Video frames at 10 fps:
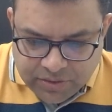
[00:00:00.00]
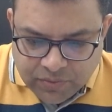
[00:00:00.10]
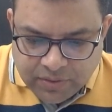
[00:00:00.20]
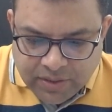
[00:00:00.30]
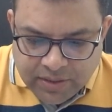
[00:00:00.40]

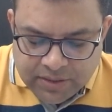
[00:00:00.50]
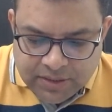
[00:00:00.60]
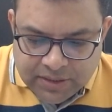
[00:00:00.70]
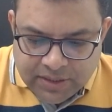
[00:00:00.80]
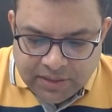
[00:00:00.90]
So there is
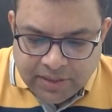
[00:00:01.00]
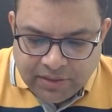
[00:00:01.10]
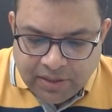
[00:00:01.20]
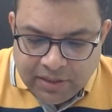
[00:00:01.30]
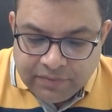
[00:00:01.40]
this thing
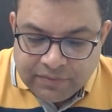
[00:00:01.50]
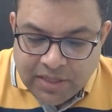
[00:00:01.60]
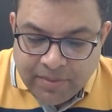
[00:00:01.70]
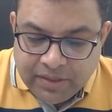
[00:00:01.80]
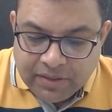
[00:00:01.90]
that relatives
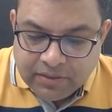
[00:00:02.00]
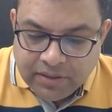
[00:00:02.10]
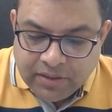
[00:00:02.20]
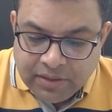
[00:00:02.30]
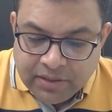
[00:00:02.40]
lament
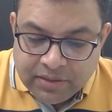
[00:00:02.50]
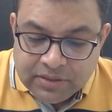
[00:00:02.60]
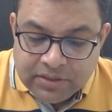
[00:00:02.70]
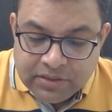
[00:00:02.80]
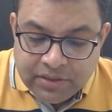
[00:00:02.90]
their
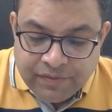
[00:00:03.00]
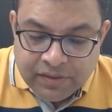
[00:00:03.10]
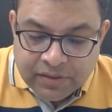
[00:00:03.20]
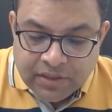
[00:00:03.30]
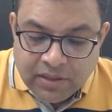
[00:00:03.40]
heirs
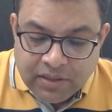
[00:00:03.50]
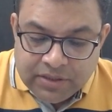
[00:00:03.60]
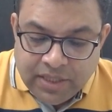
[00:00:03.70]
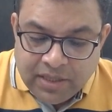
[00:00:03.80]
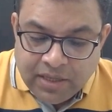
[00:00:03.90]
disheveled,
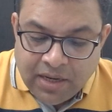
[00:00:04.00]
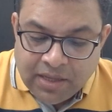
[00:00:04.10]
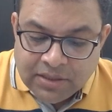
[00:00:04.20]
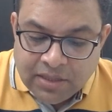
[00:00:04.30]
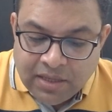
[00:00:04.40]
saying,
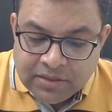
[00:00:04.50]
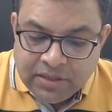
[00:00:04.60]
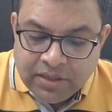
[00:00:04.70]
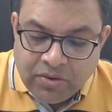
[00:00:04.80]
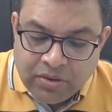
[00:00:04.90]
Alas, alas,
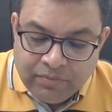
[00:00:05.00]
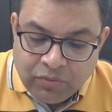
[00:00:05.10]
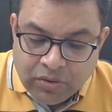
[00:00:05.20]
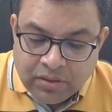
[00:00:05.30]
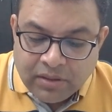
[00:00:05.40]
they are not
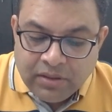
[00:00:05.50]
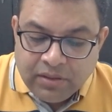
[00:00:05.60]
immortal.